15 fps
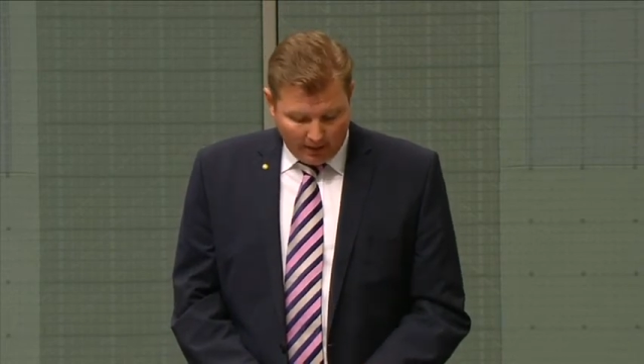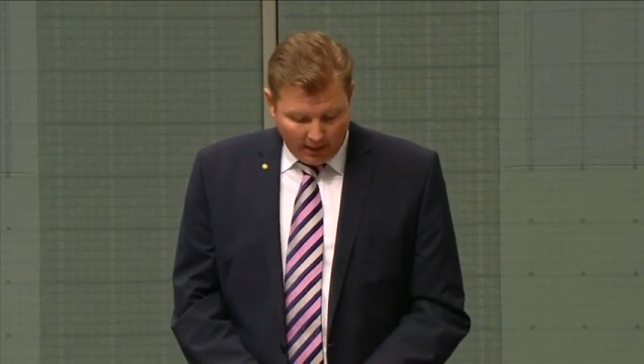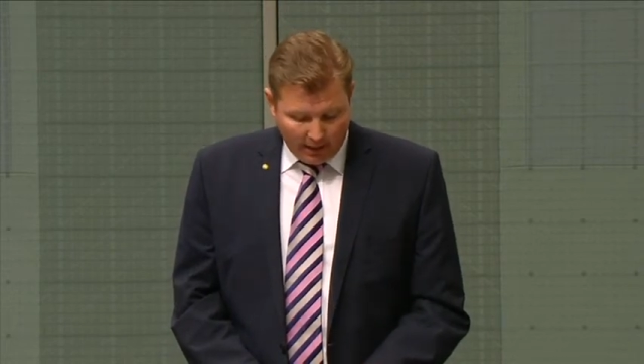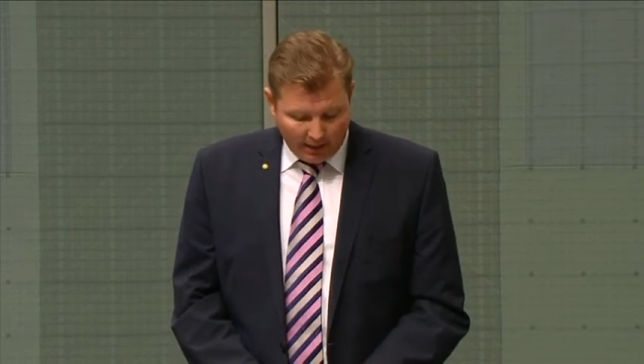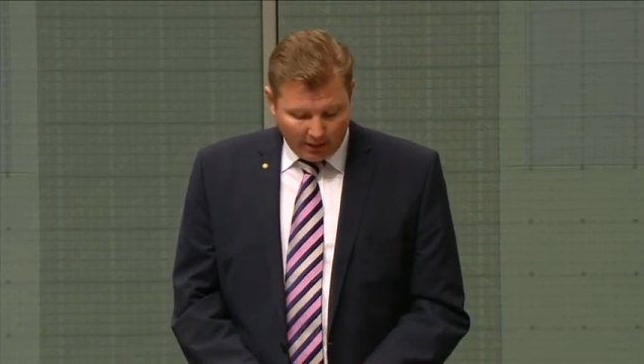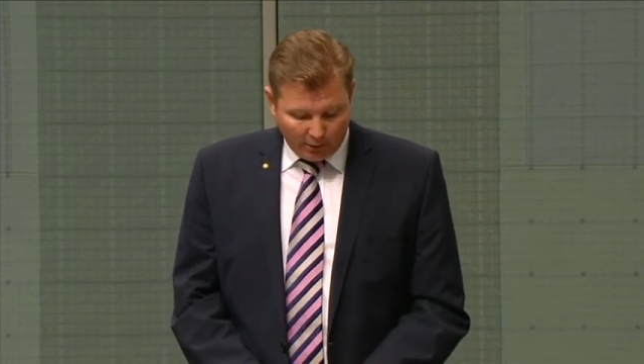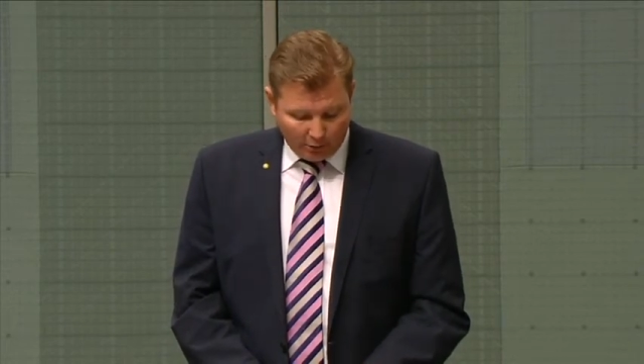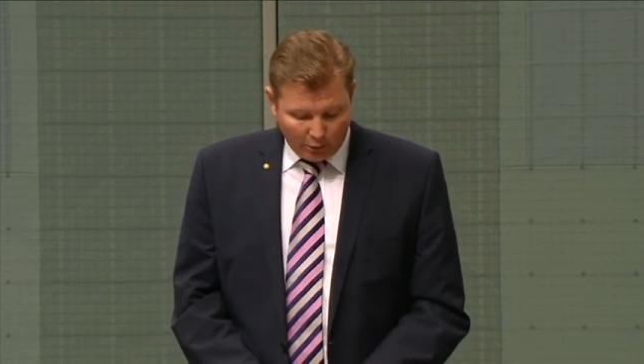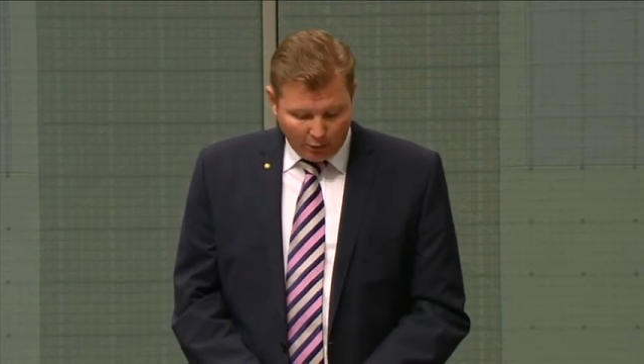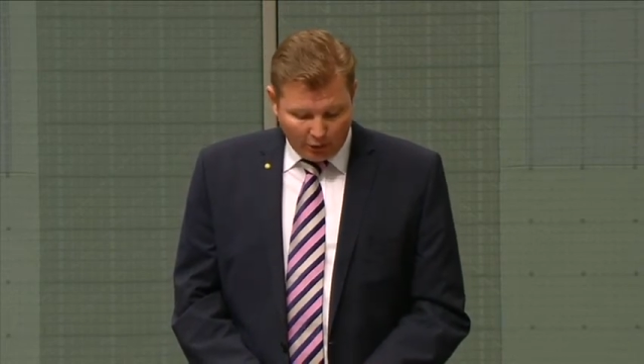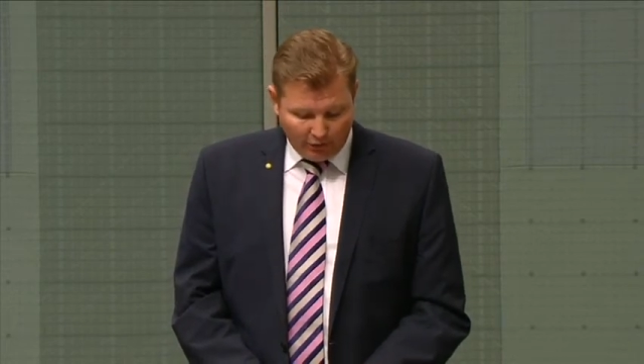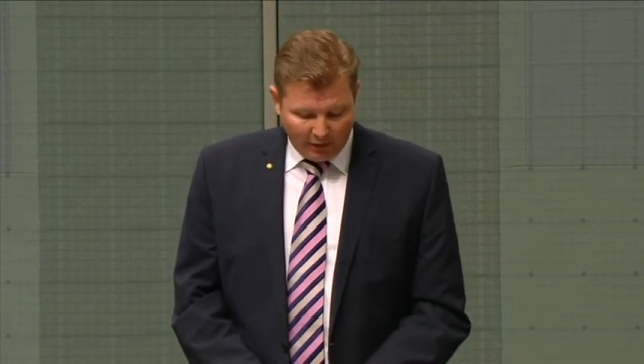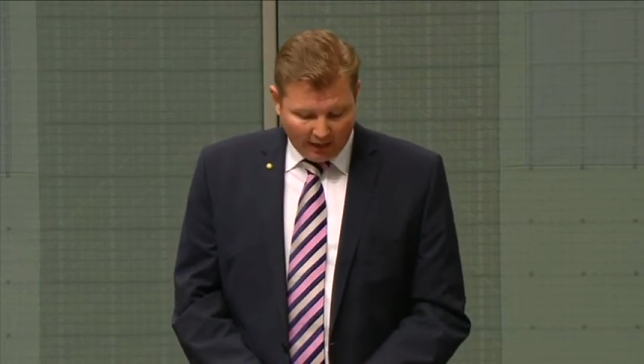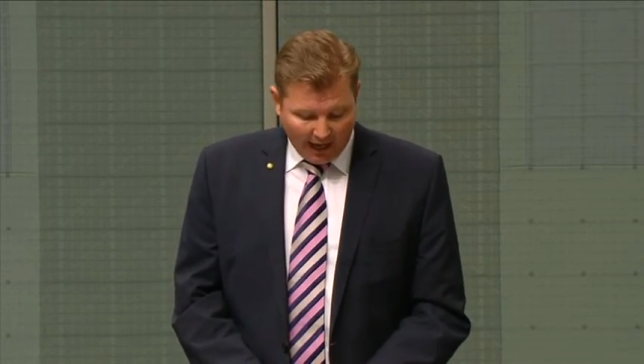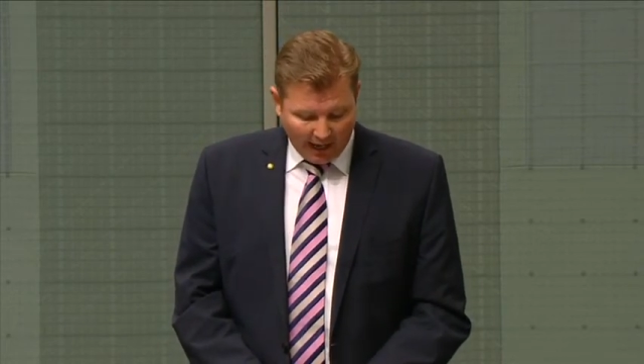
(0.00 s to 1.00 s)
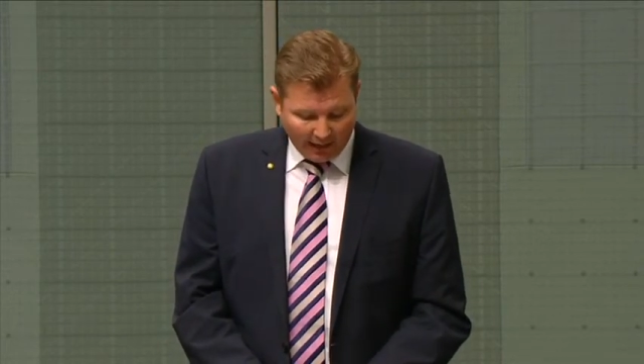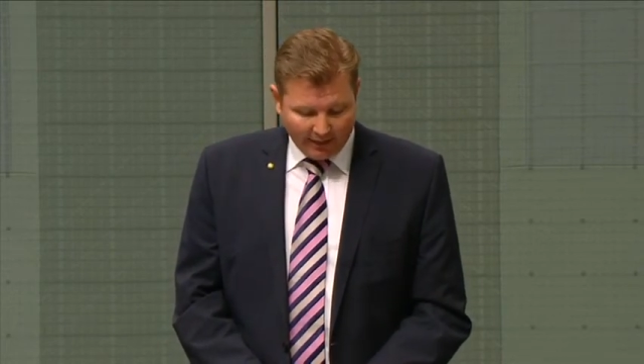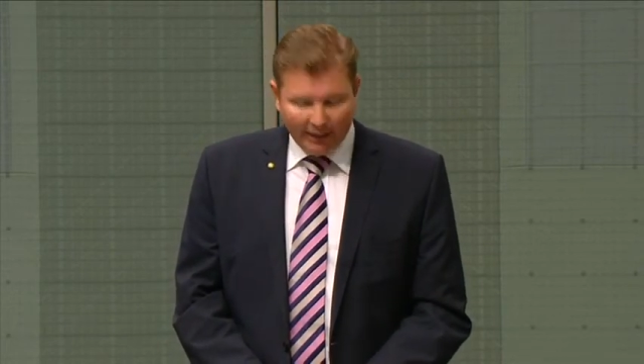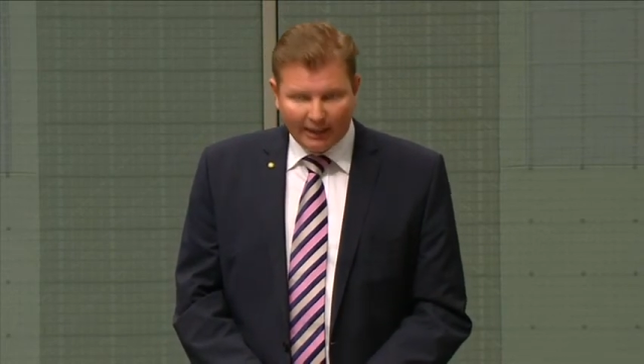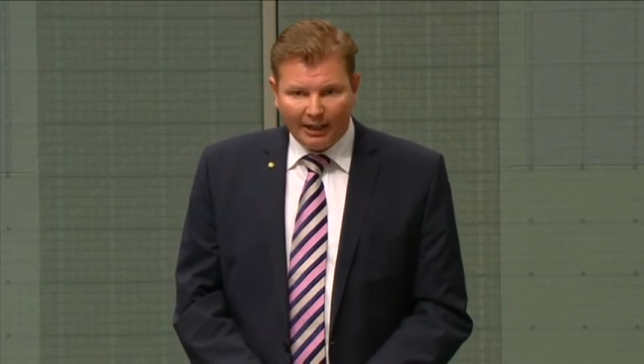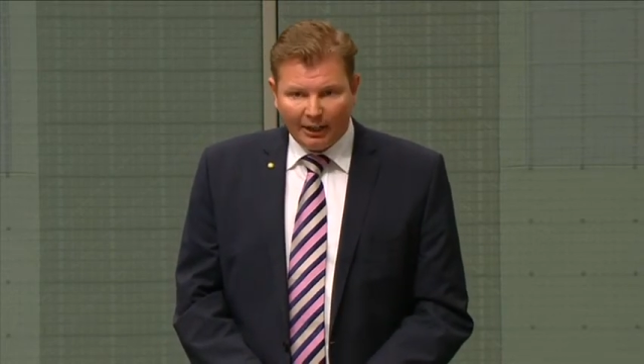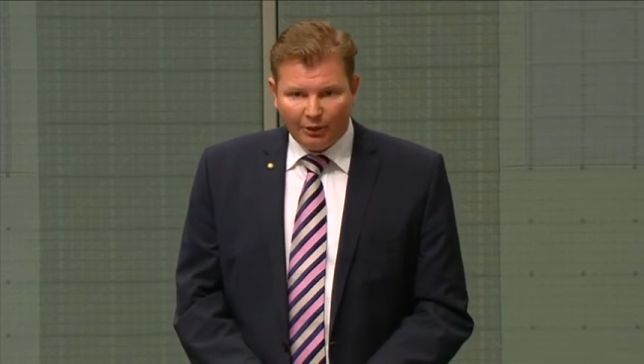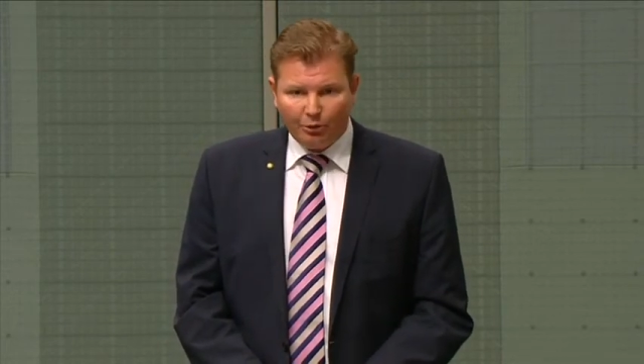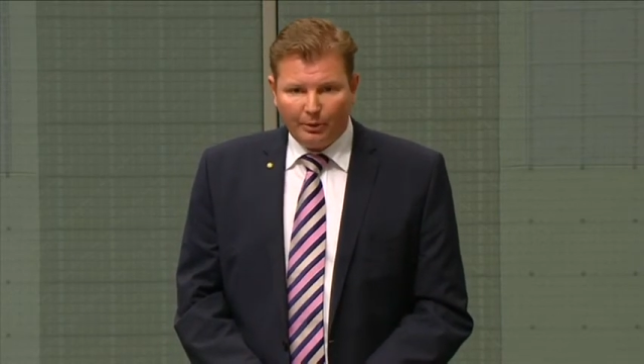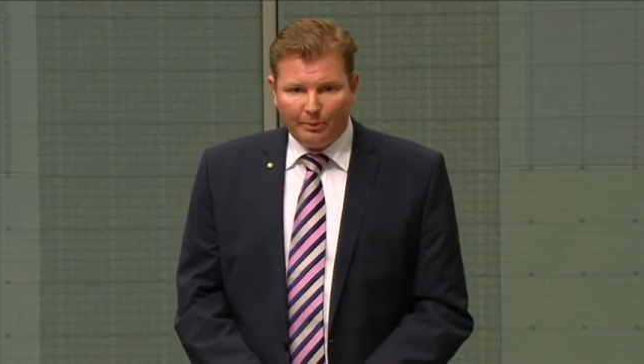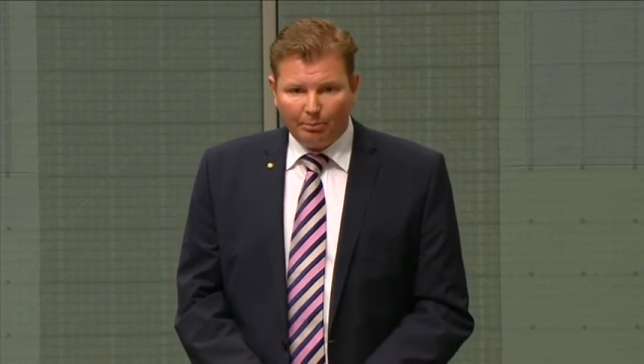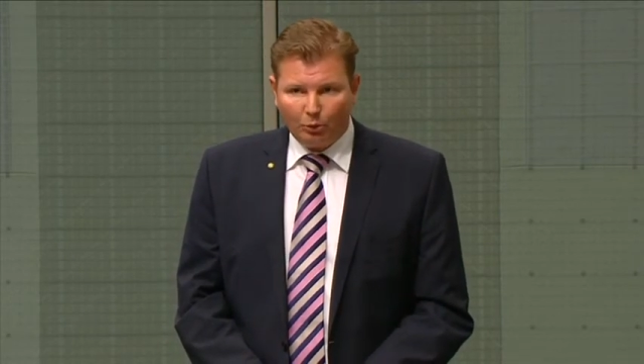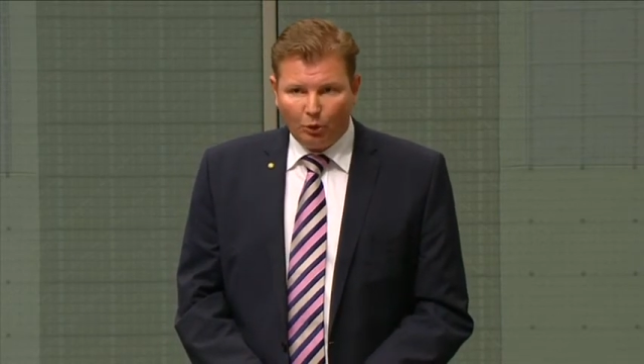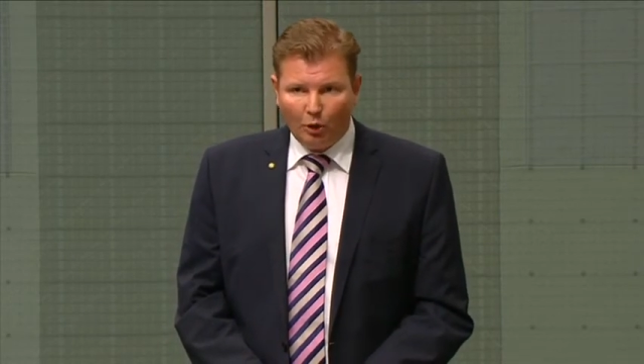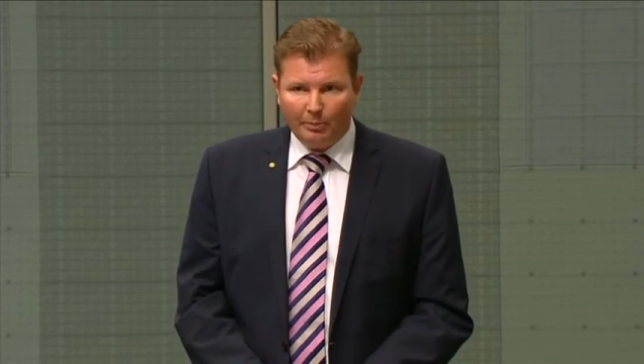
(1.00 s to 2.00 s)
He concluded that un- and
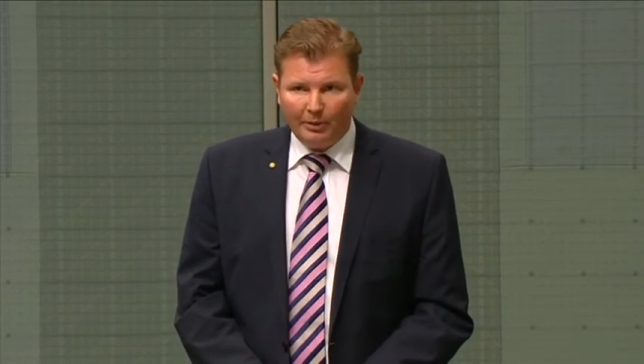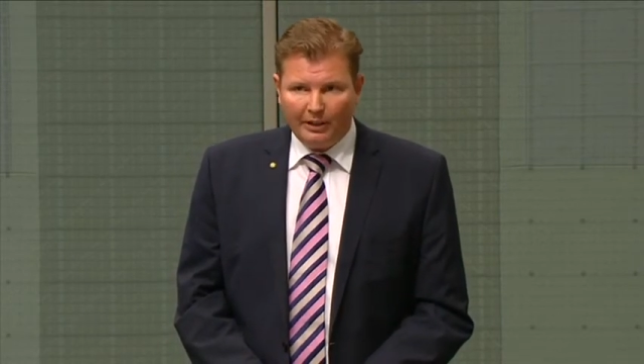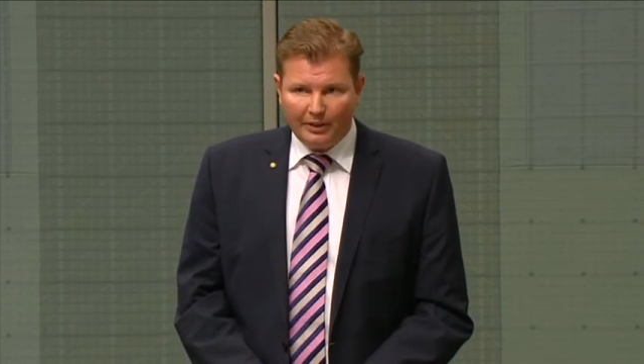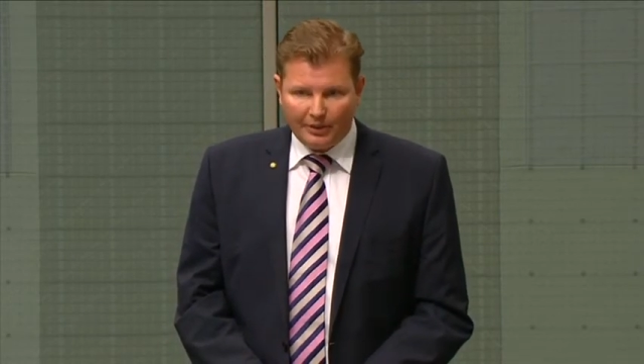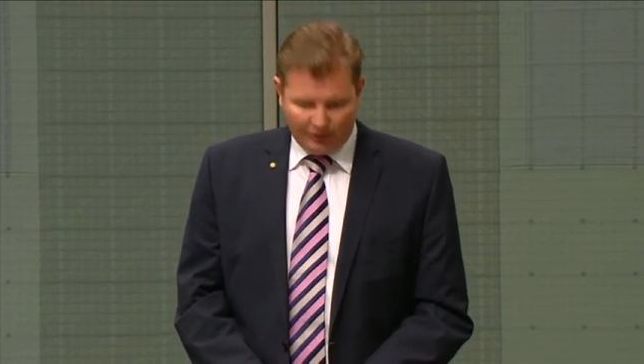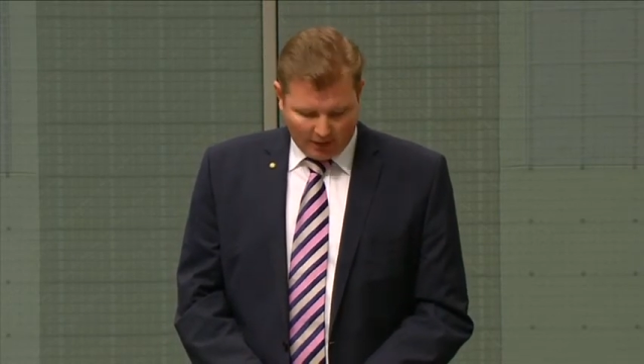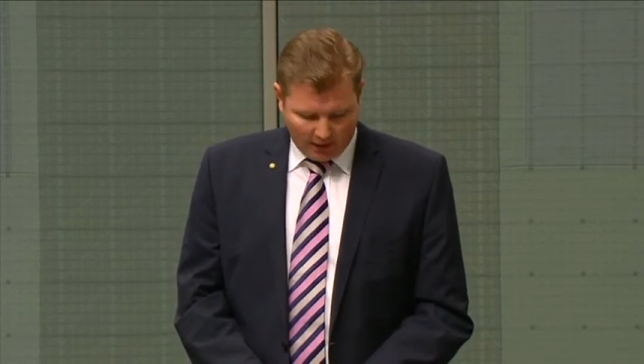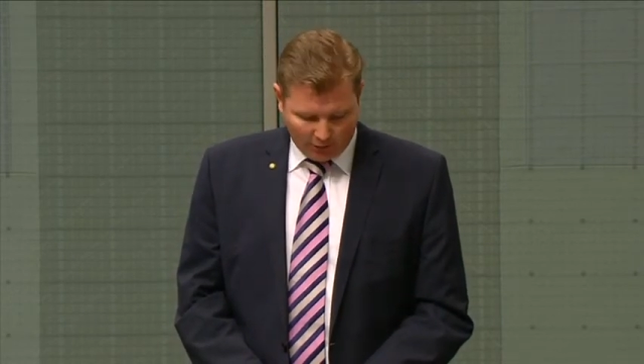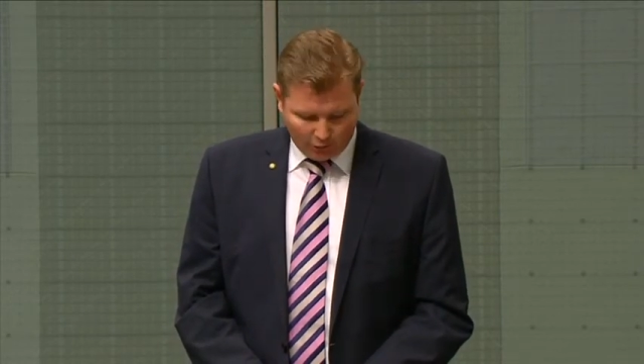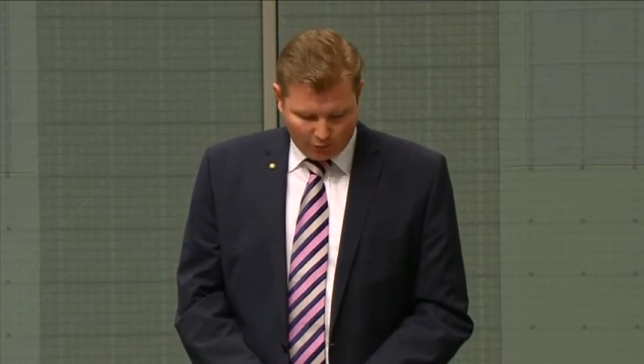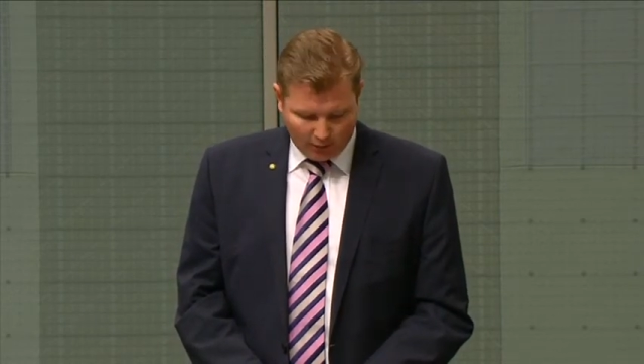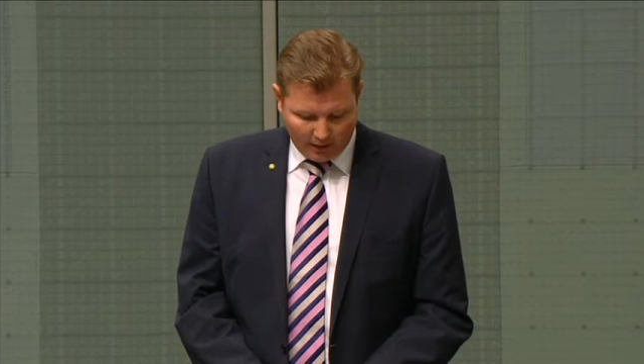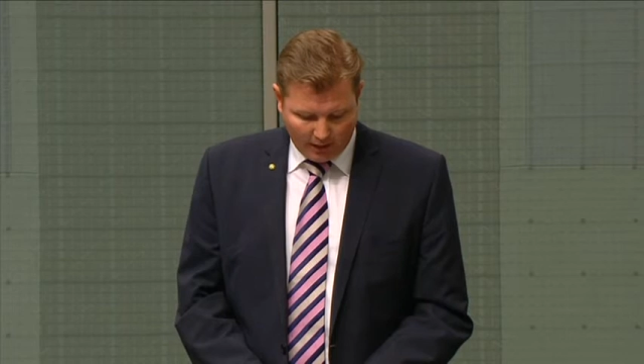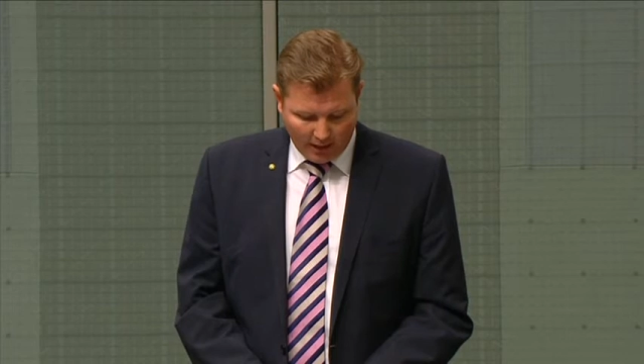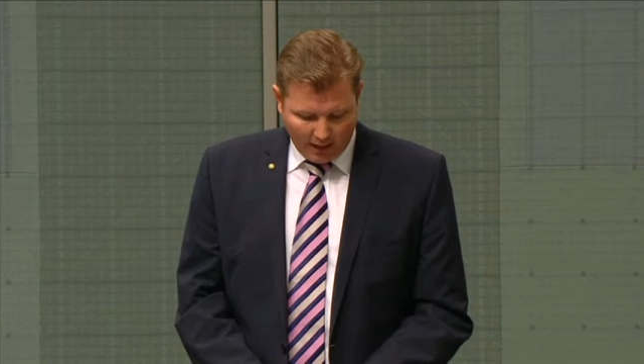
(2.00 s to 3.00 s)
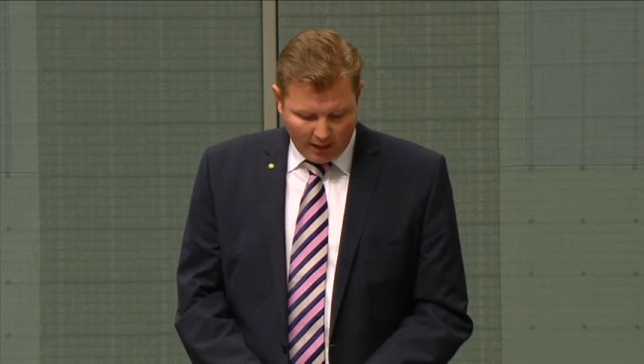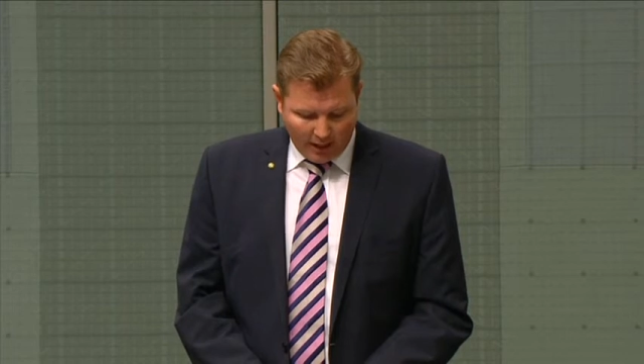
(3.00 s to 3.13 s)
underemployment in this country